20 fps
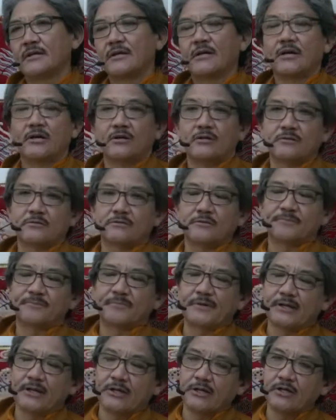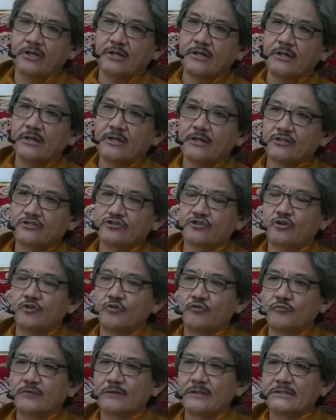of the prayer. So
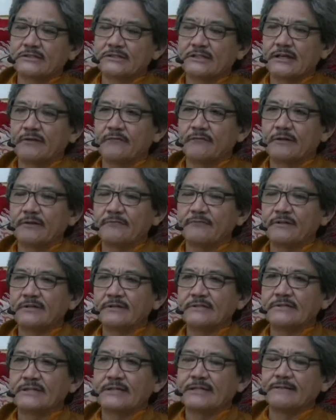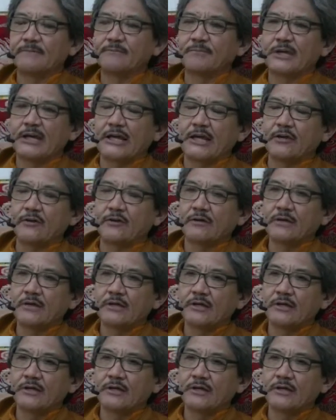we'll say, when we say prayer,